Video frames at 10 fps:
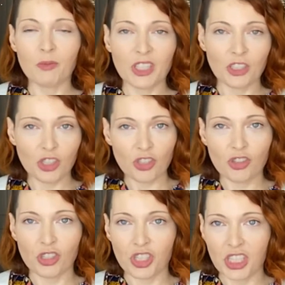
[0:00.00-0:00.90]
and
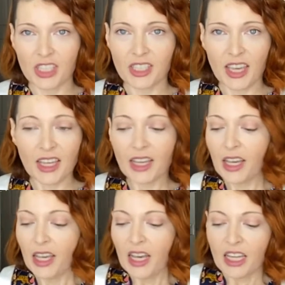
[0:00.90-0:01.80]
ginger cheesecake.
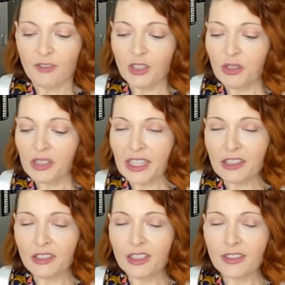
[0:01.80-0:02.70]
And if you don't like
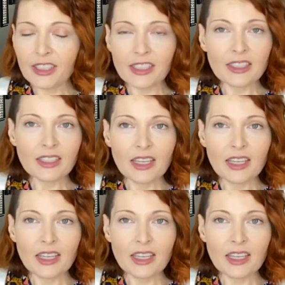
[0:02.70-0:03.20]
those ingredients,